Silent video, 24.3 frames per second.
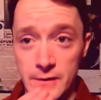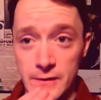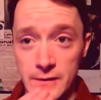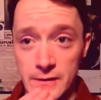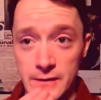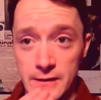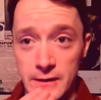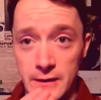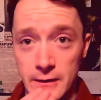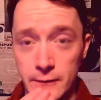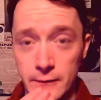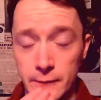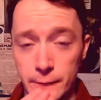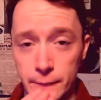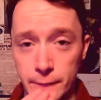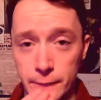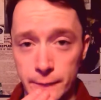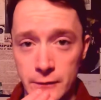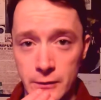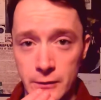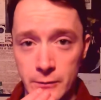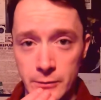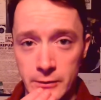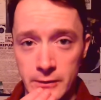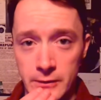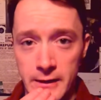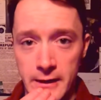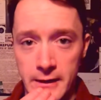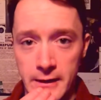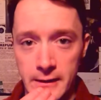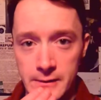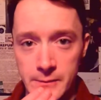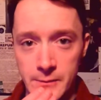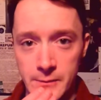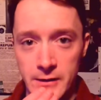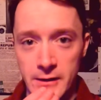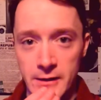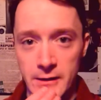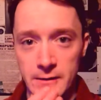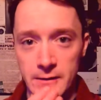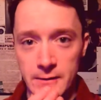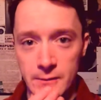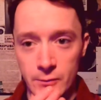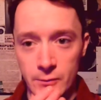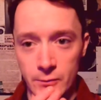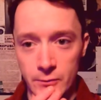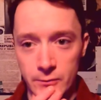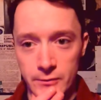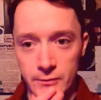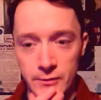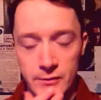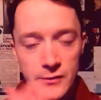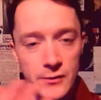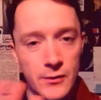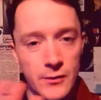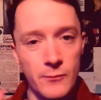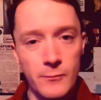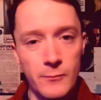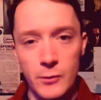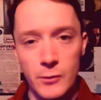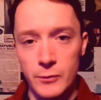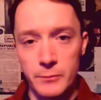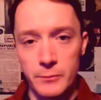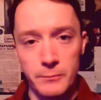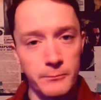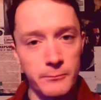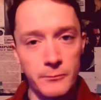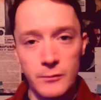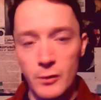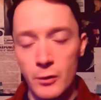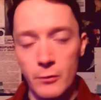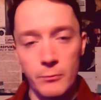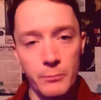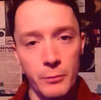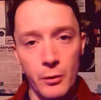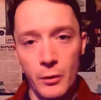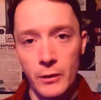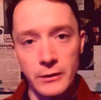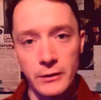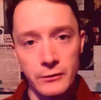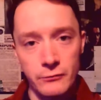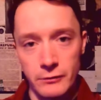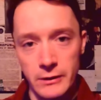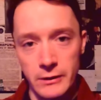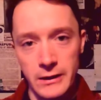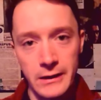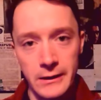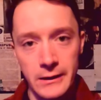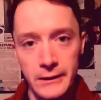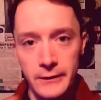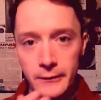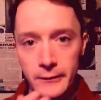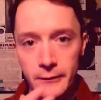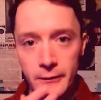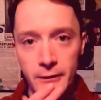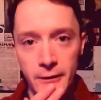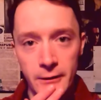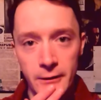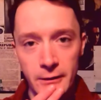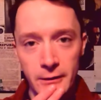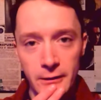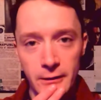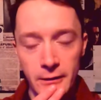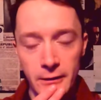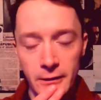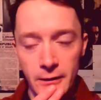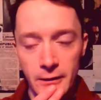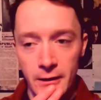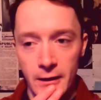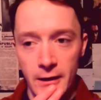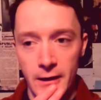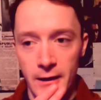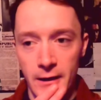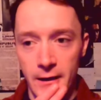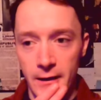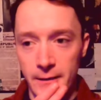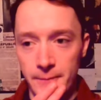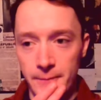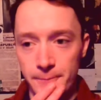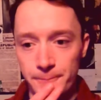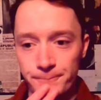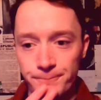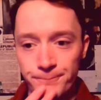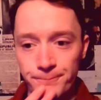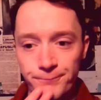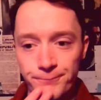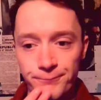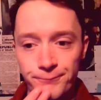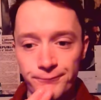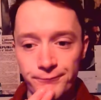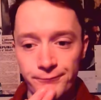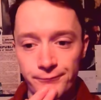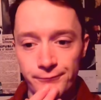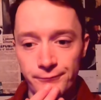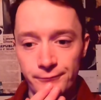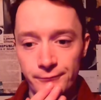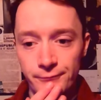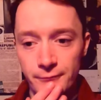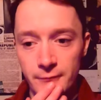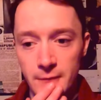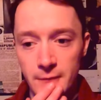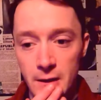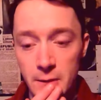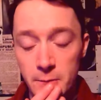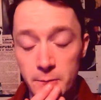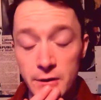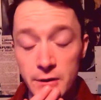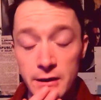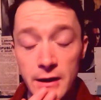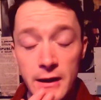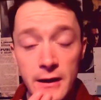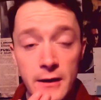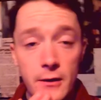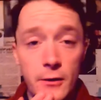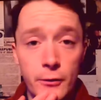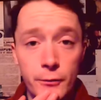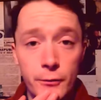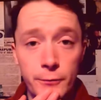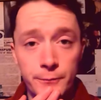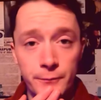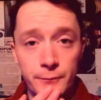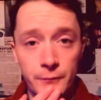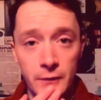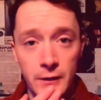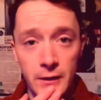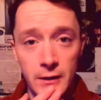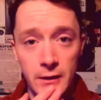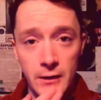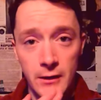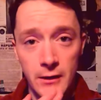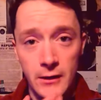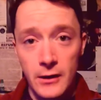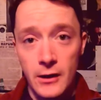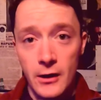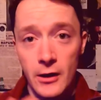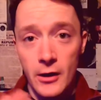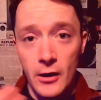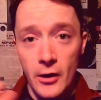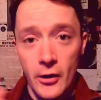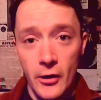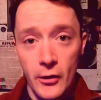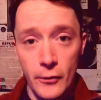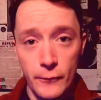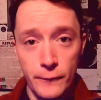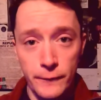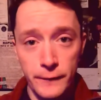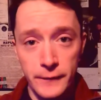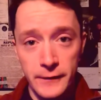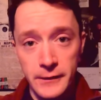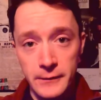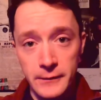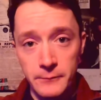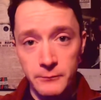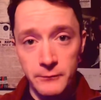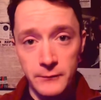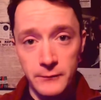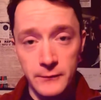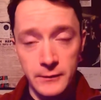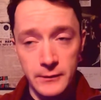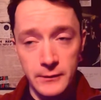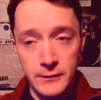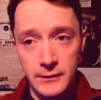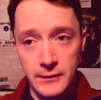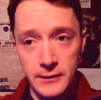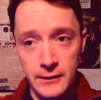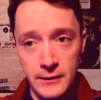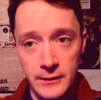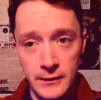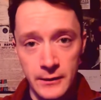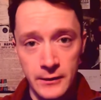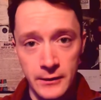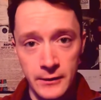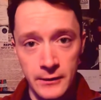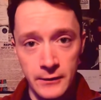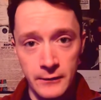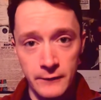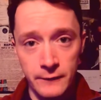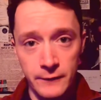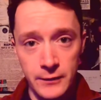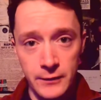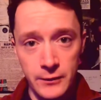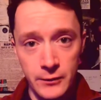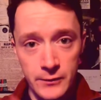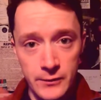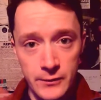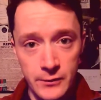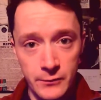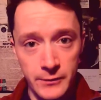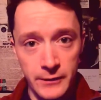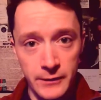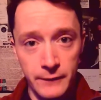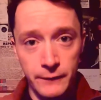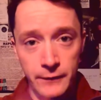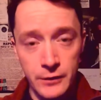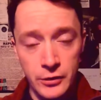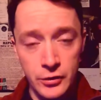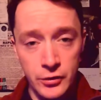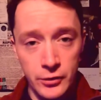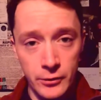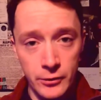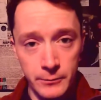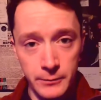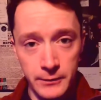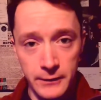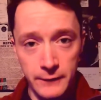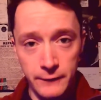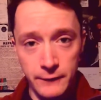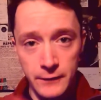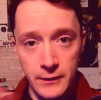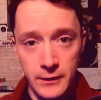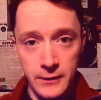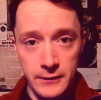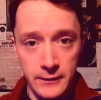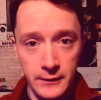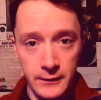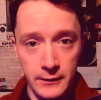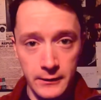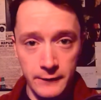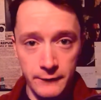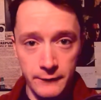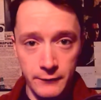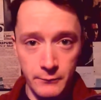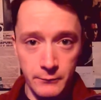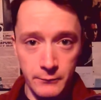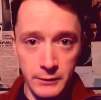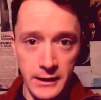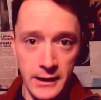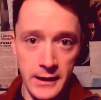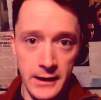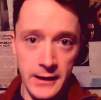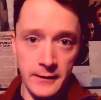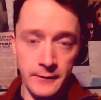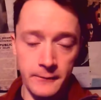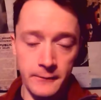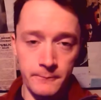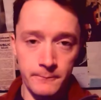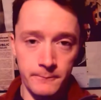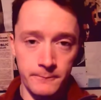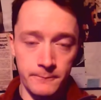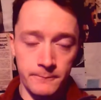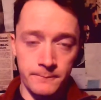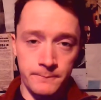instead of double XP, so there's no point really. But hey ho. Hopefully the videos will be finished up. If not, I'll leave them playing.